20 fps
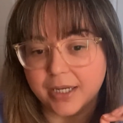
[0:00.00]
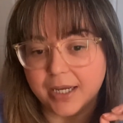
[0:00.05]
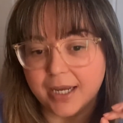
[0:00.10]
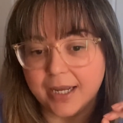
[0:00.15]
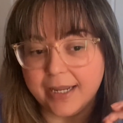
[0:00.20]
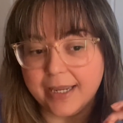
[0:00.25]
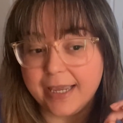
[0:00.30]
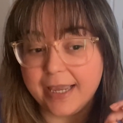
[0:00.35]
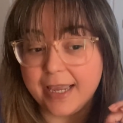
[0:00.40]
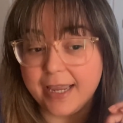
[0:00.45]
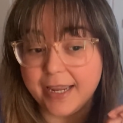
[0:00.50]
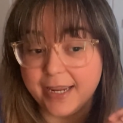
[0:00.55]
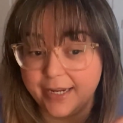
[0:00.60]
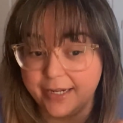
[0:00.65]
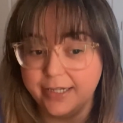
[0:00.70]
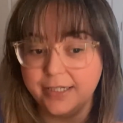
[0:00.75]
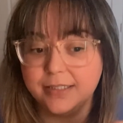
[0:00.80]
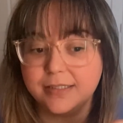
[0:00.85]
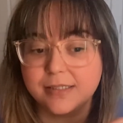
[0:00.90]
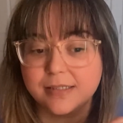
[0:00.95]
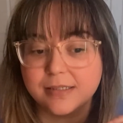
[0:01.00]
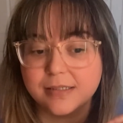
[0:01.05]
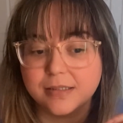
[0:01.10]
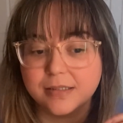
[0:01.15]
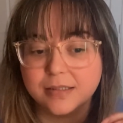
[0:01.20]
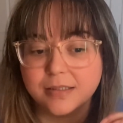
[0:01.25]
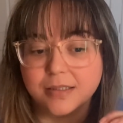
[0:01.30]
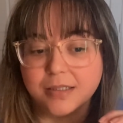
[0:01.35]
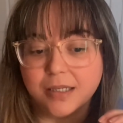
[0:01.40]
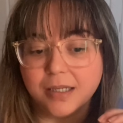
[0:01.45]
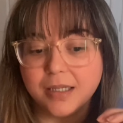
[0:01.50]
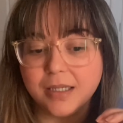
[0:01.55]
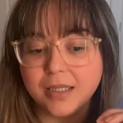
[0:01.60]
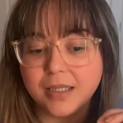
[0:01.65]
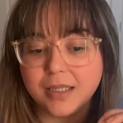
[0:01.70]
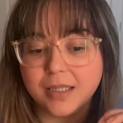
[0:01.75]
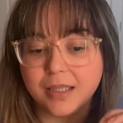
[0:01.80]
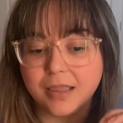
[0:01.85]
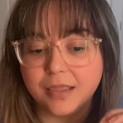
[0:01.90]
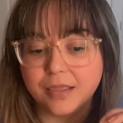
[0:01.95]
I hate
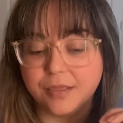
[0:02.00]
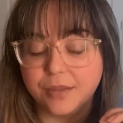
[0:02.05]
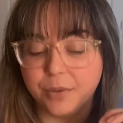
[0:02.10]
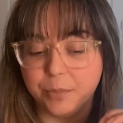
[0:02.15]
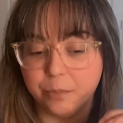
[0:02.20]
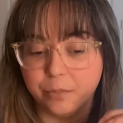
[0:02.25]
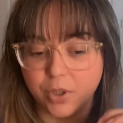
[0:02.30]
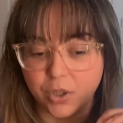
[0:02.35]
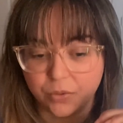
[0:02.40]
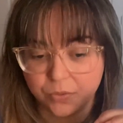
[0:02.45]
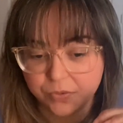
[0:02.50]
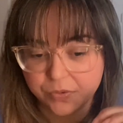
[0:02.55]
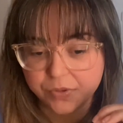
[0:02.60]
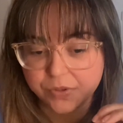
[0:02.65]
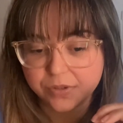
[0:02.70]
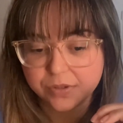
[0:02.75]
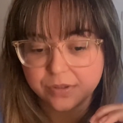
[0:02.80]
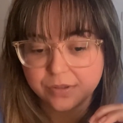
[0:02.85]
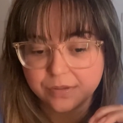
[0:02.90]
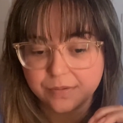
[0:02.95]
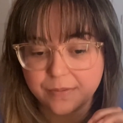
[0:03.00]
the most.